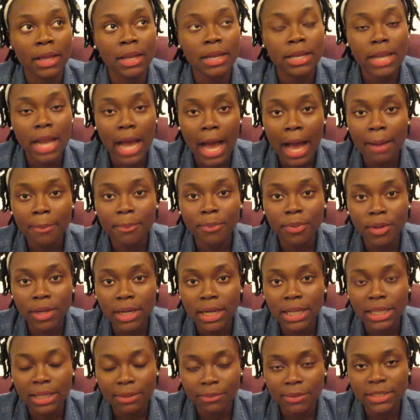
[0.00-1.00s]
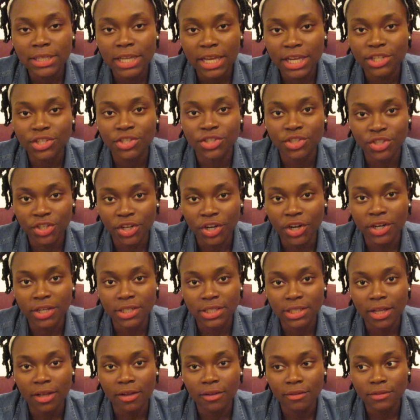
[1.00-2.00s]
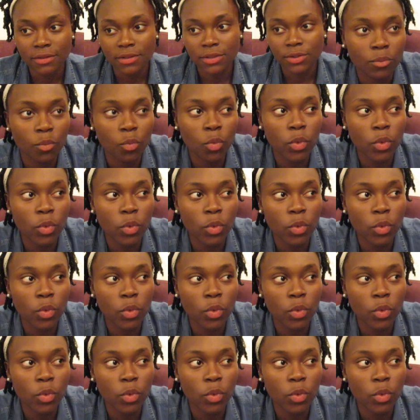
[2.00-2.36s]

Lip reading: not putting limitations on ourselves.